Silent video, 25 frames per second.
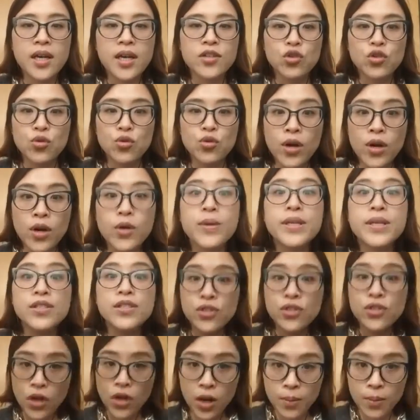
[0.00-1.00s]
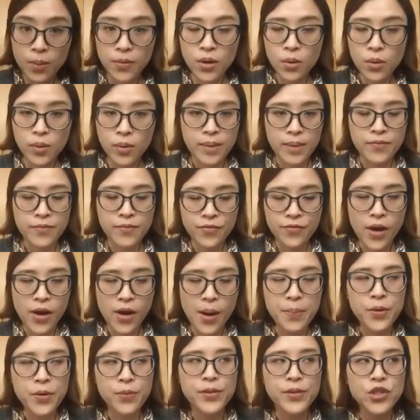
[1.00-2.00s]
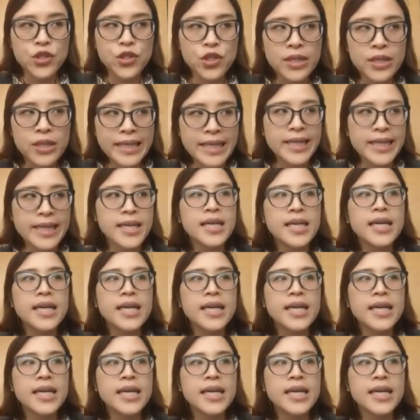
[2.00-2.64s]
Toronto in Scarborough, where I'm from originally.